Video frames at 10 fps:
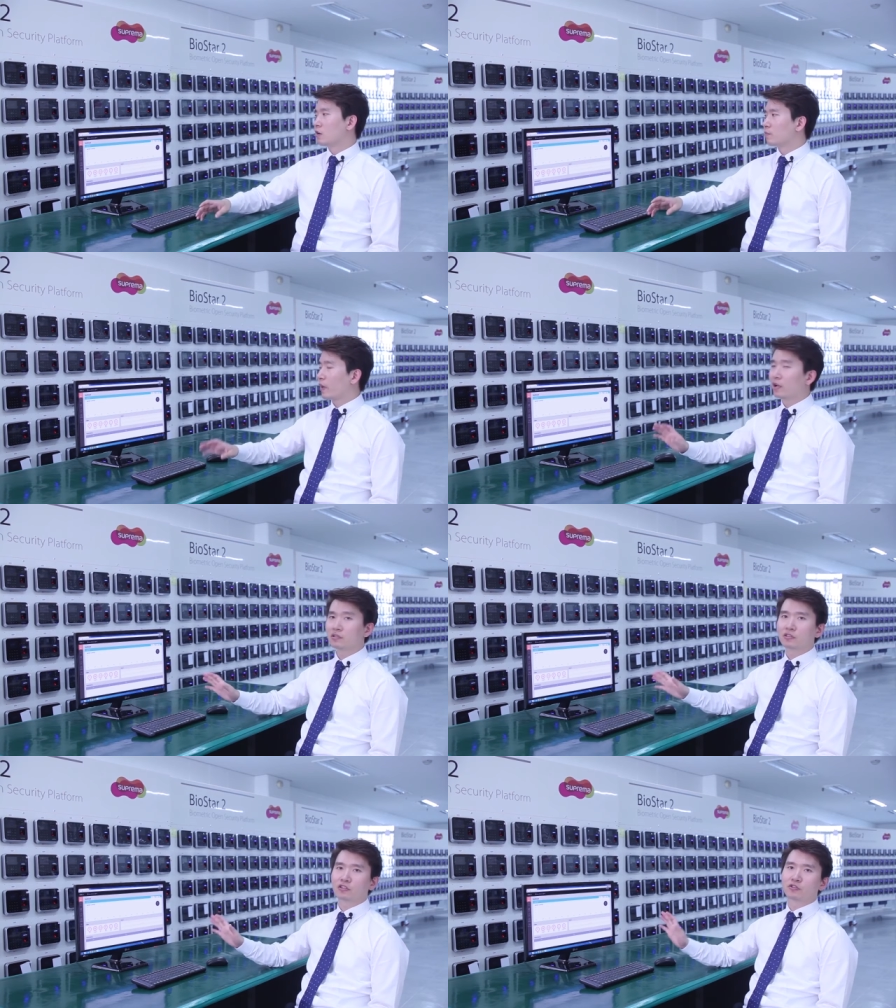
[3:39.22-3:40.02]

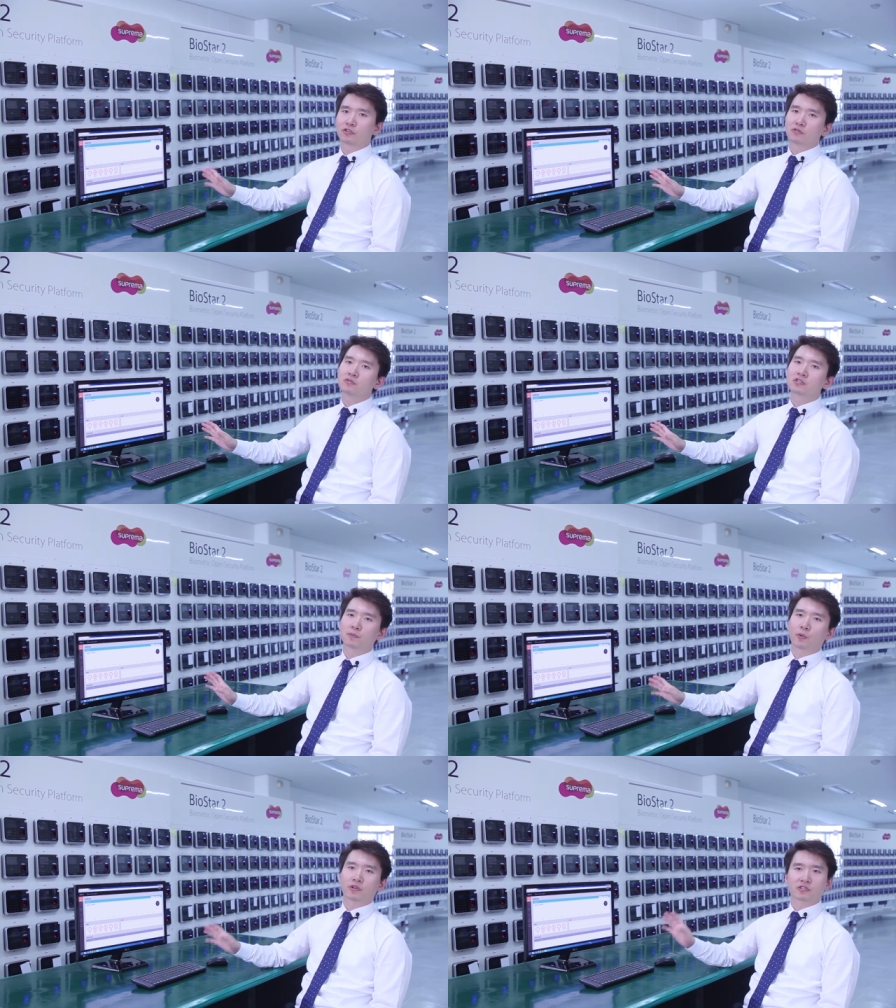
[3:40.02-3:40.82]
BioStar 2
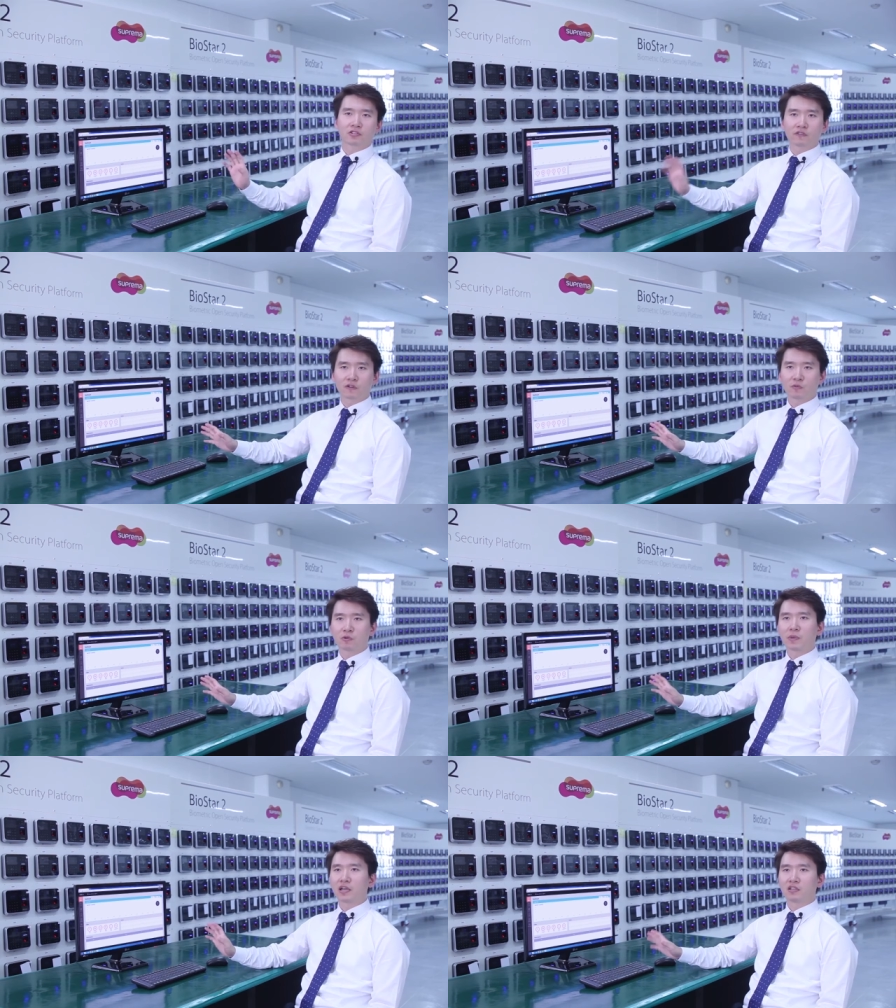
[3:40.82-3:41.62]
supports server
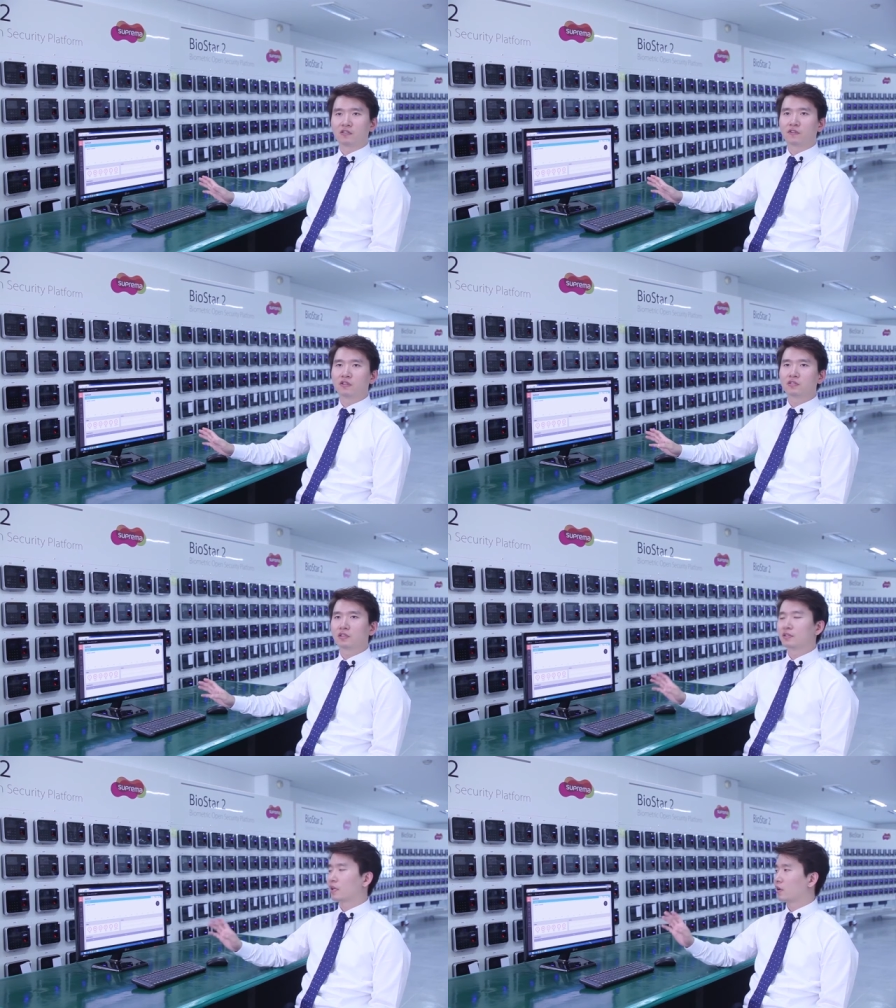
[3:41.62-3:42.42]
mode by default
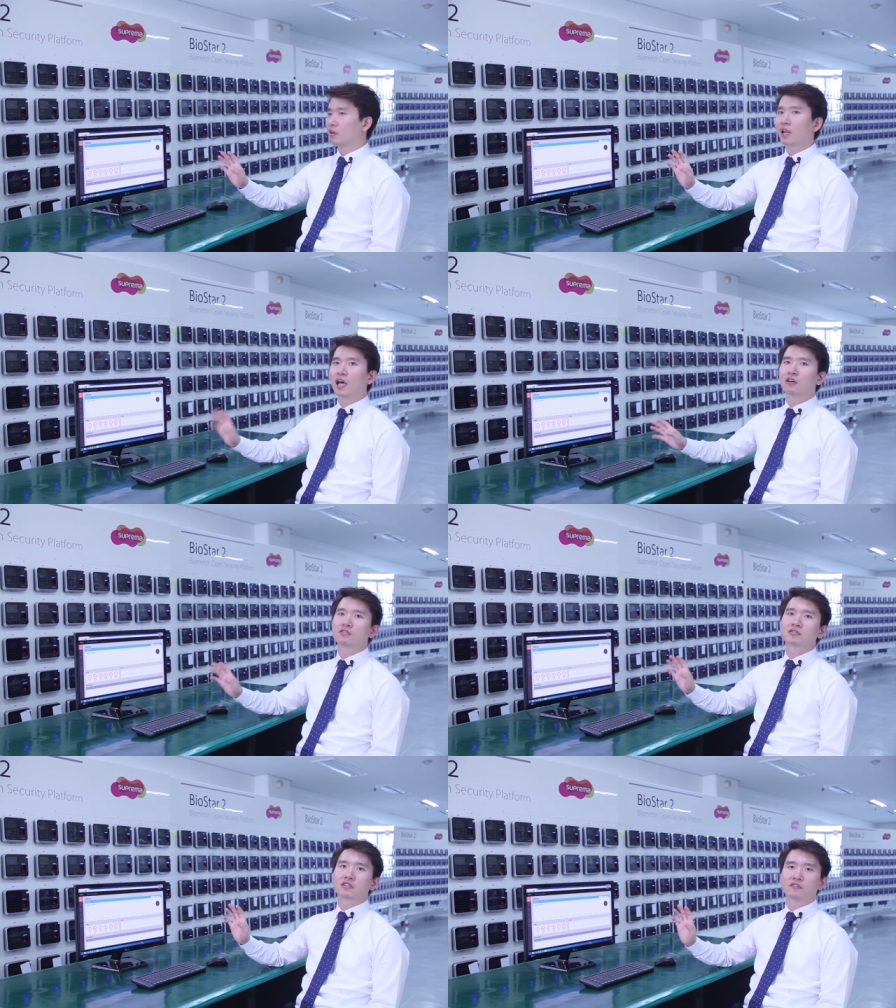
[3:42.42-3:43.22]
that
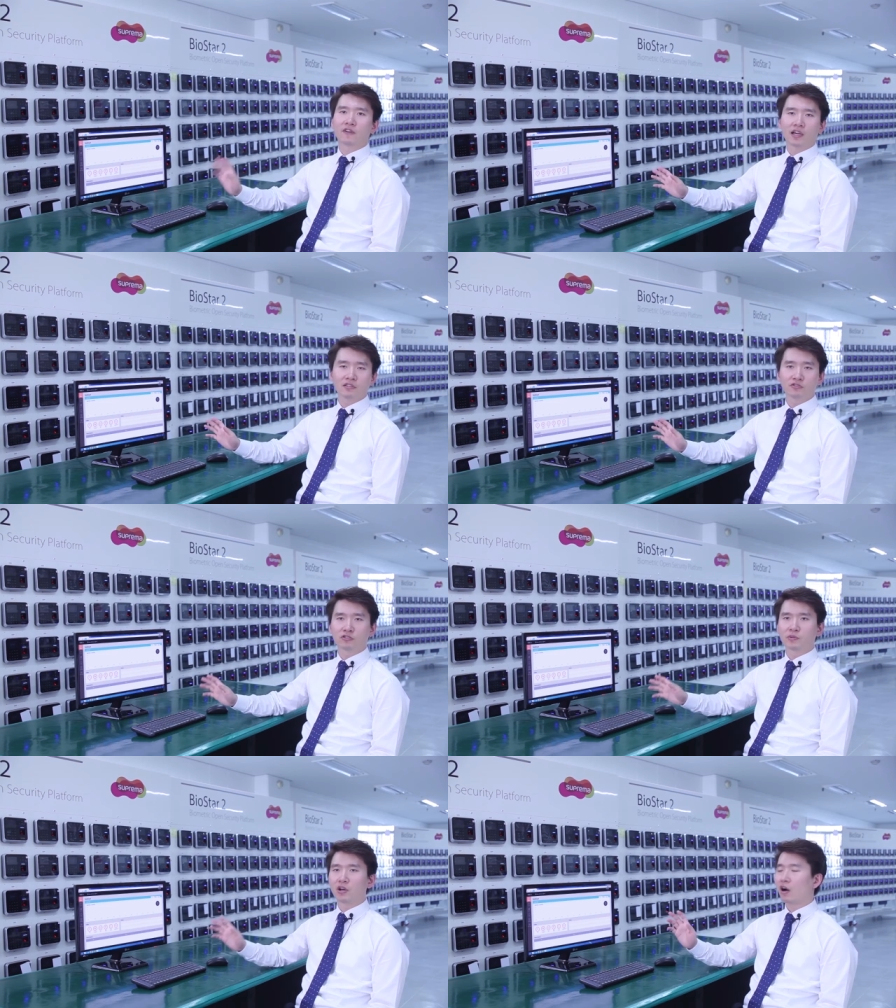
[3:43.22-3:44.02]
allows the device
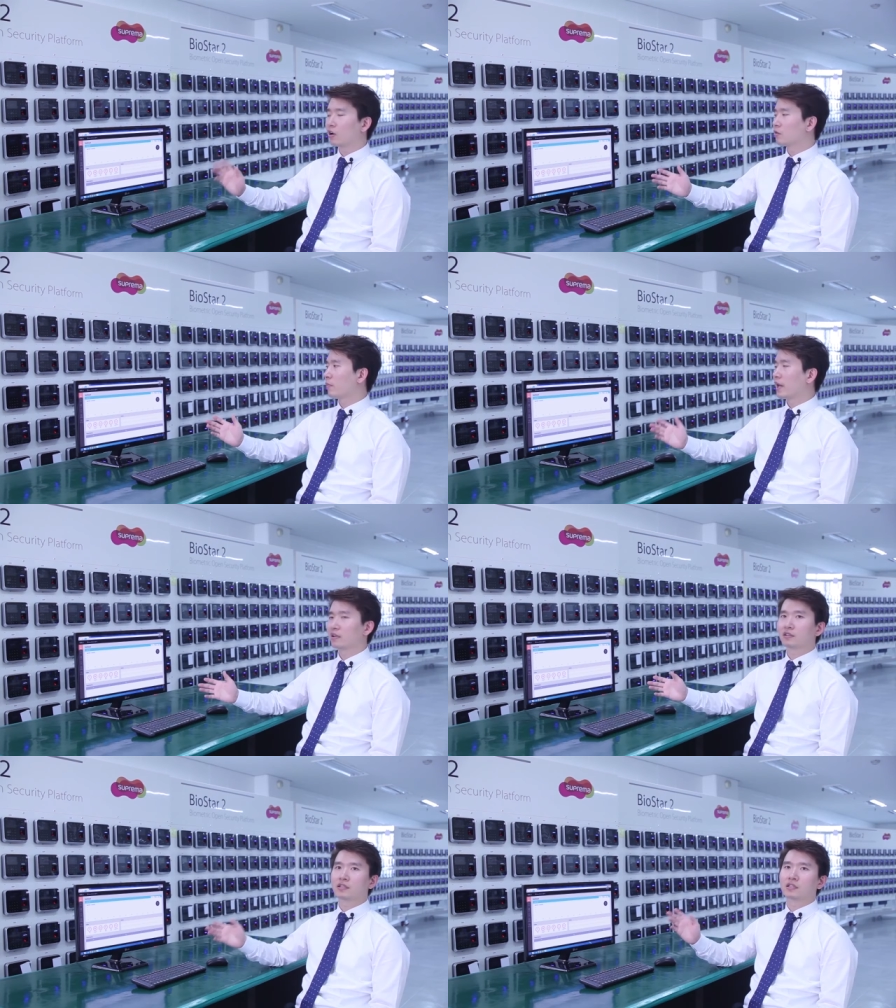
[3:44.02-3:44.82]
to be
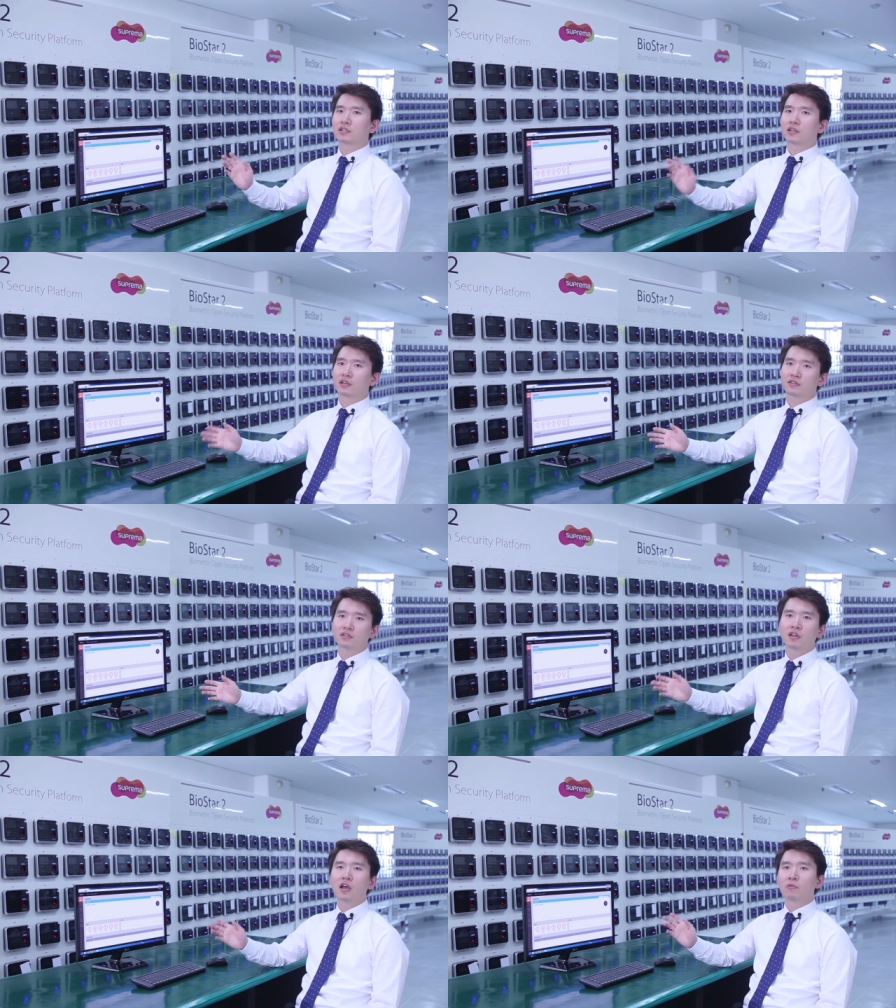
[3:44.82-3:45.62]
automatically
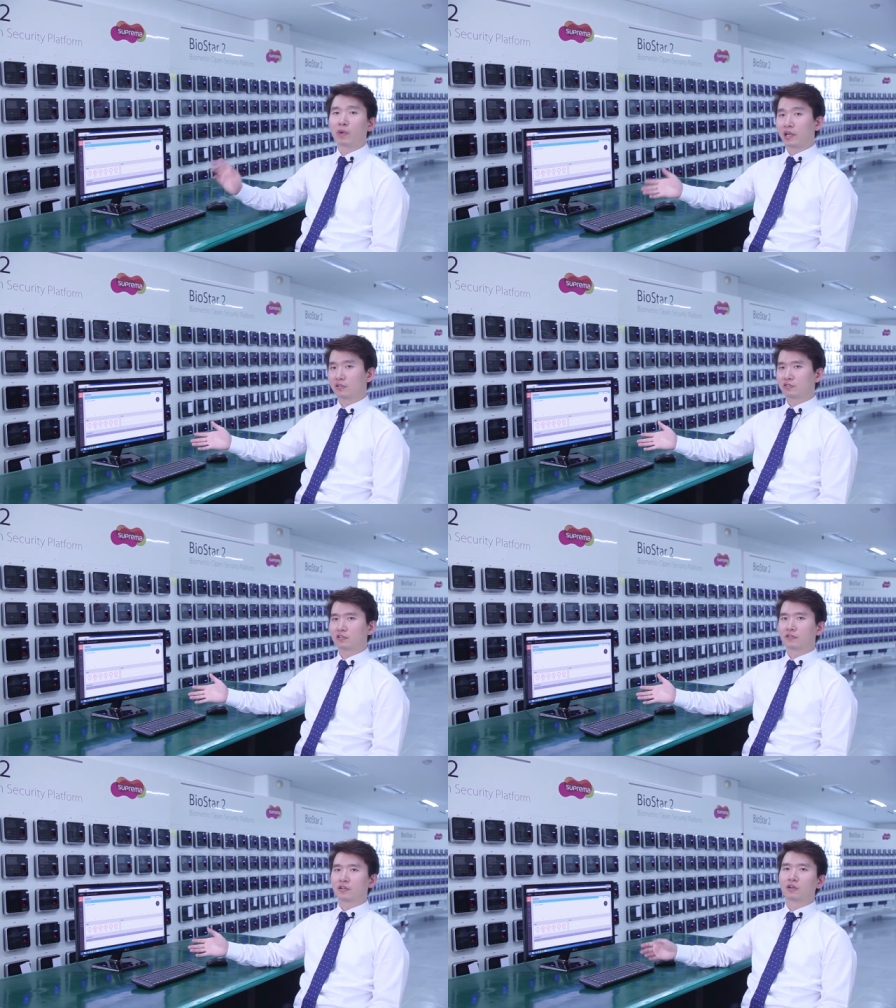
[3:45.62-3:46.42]
detected by the
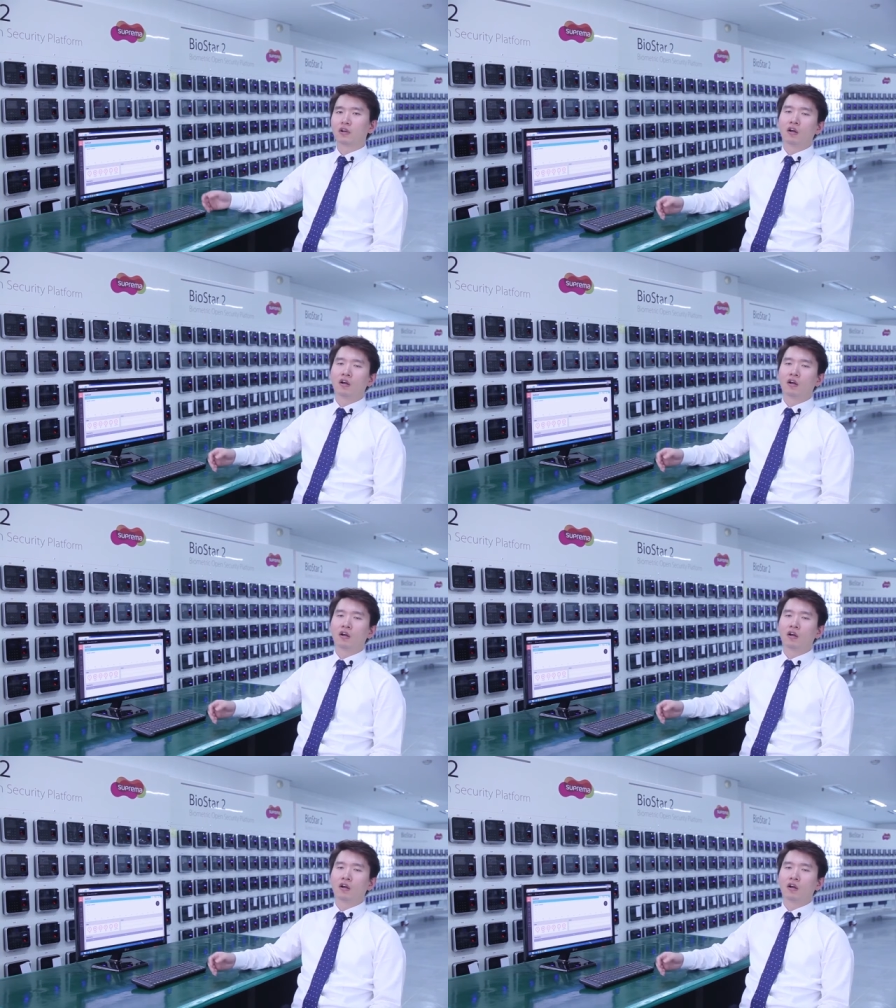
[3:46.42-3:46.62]
server.